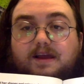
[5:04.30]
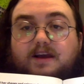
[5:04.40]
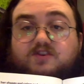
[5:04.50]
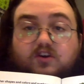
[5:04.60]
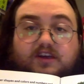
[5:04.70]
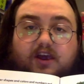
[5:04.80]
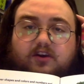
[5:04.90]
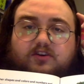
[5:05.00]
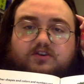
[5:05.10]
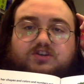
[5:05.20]
is our
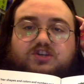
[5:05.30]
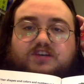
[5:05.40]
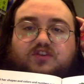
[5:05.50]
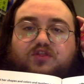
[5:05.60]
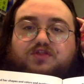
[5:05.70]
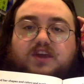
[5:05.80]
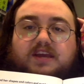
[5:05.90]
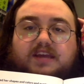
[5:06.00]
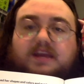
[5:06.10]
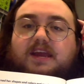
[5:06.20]
character is just
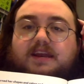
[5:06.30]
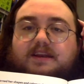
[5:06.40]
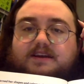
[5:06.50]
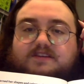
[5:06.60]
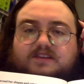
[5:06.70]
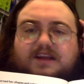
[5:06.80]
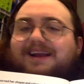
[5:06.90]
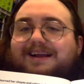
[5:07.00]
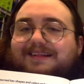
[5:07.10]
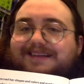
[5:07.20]
thinking it. It's
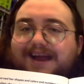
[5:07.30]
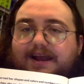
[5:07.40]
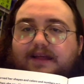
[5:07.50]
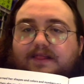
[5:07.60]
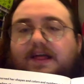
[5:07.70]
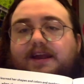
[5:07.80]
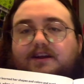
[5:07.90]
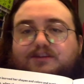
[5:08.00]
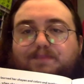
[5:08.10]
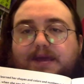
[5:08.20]
kind of letting
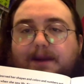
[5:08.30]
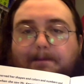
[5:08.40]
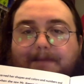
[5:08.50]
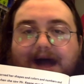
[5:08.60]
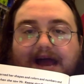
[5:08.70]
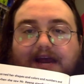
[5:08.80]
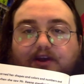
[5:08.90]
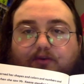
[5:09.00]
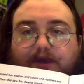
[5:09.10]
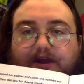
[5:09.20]
us be a
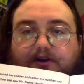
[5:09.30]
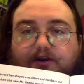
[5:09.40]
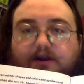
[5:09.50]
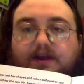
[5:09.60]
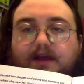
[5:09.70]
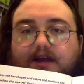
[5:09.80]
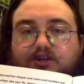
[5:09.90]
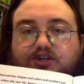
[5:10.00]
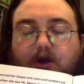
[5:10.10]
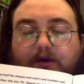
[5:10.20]
mind reader and
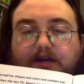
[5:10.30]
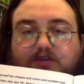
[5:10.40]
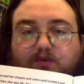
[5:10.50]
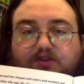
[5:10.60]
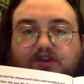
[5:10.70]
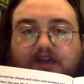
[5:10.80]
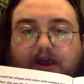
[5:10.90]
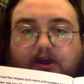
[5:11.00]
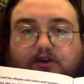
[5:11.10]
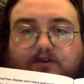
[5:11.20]
showing us what the
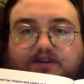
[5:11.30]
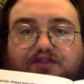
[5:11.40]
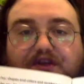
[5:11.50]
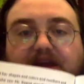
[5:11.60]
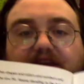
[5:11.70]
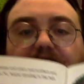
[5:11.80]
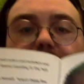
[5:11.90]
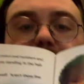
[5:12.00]
character is thinking.